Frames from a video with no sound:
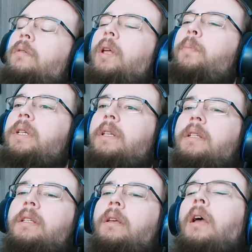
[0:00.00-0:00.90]
So
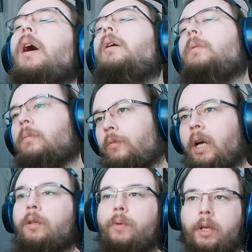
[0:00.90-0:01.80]
NPCs... Oh,
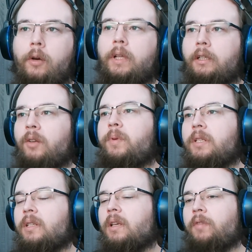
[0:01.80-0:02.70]
right, we know that
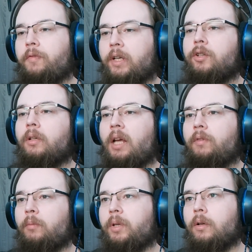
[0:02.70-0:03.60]
NPCs have affection
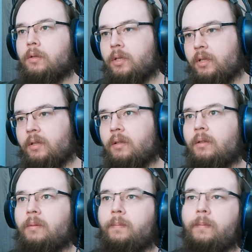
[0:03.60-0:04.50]
level because
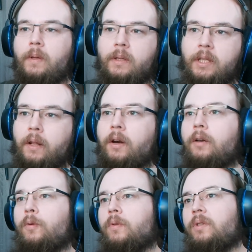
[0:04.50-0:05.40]
uh,
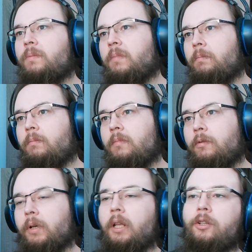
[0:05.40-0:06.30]
Sanraku's
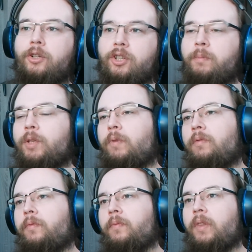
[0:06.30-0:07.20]
relationships
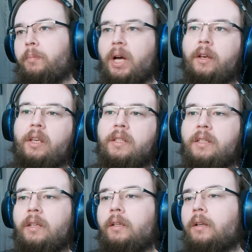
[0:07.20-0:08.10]
with the
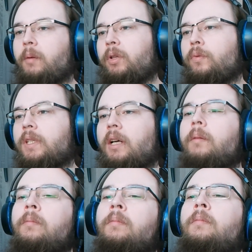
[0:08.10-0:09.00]
bunnies in
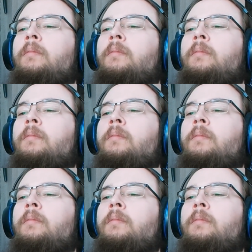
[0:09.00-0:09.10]
Rabituza.